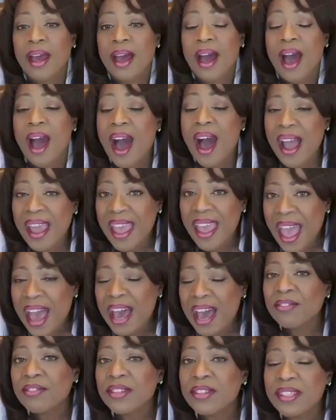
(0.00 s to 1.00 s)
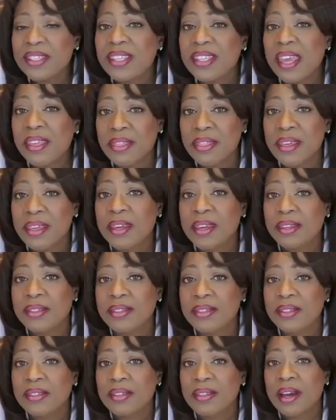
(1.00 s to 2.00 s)
I have to say this,
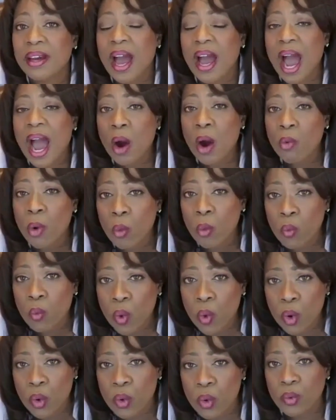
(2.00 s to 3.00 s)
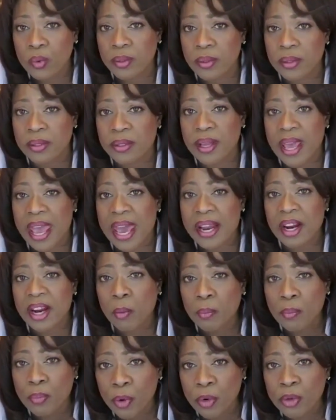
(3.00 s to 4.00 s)
our wounds and
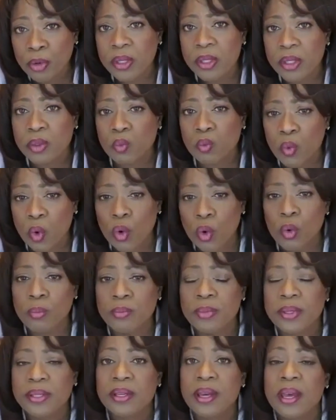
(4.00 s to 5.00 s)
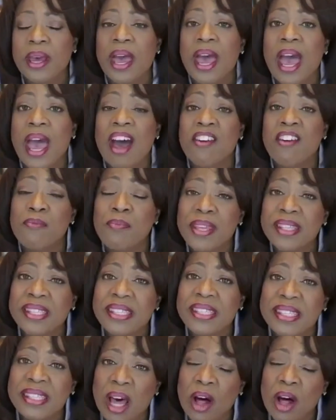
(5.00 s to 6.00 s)
Alberta's wounds have been
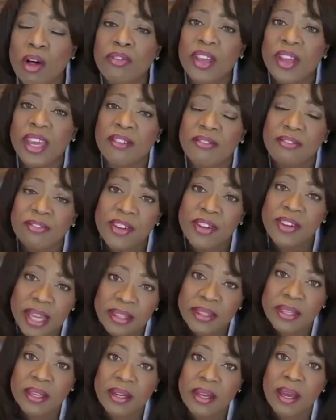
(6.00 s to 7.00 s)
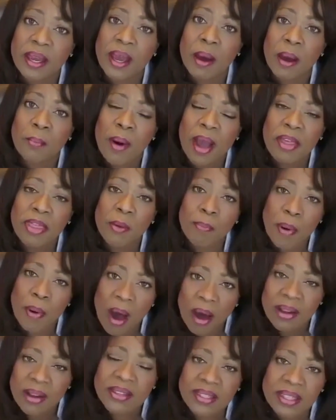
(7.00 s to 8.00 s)
self-inflicted by the
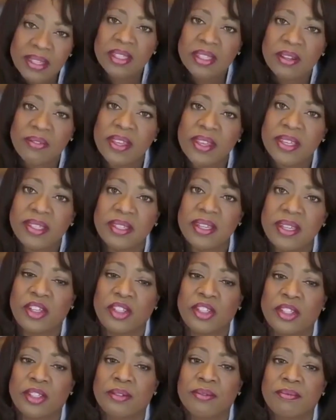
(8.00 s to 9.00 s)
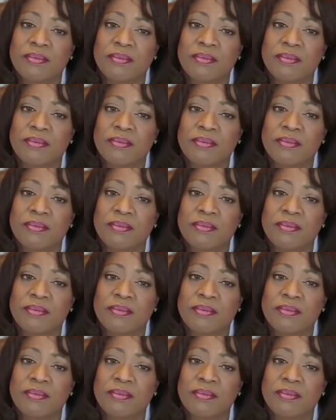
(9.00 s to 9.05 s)
policies of this nation.